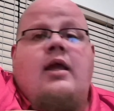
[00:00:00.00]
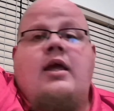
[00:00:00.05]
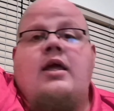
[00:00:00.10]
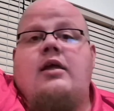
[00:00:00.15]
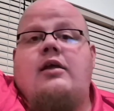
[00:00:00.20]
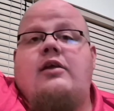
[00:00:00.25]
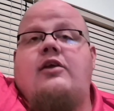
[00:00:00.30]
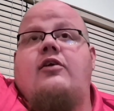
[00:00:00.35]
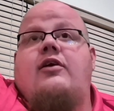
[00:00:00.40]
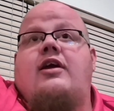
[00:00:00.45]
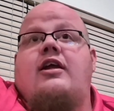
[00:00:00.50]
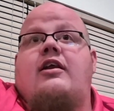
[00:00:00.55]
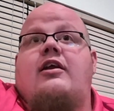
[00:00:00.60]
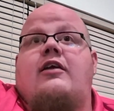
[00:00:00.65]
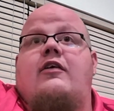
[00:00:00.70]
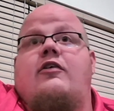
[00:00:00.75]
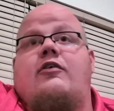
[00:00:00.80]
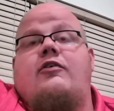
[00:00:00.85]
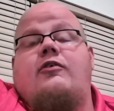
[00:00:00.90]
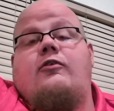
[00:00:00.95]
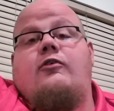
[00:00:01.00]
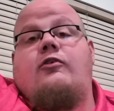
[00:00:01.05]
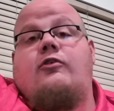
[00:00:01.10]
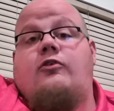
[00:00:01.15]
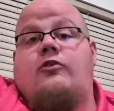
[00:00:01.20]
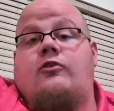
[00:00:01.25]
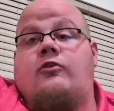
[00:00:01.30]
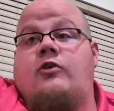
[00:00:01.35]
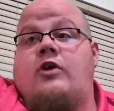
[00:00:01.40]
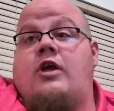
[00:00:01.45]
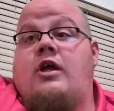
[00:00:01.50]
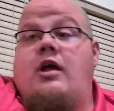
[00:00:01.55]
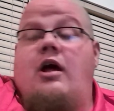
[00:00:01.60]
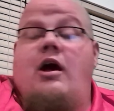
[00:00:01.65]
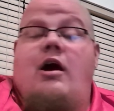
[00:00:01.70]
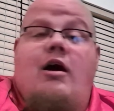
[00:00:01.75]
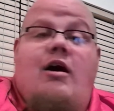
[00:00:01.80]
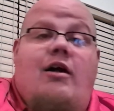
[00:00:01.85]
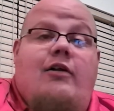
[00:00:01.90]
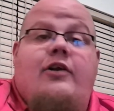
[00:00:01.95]
you can use
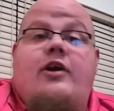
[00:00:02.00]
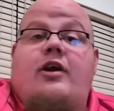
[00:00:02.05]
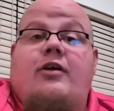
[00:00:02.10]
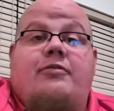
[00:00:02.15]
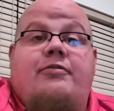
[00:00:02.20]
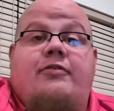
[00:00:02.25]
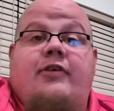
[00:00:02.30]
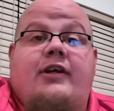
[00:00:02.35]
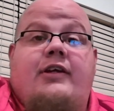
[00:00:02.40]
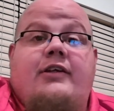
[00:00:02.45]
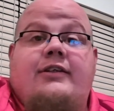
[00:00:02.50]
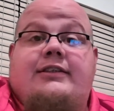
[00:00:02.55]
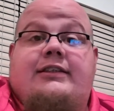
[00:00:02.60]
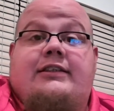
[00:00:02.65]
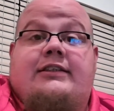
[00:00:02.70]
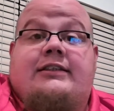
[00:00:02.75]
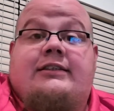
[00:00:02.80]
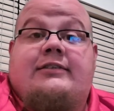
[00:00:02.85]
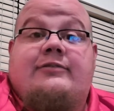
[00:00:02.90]
all of your fingers.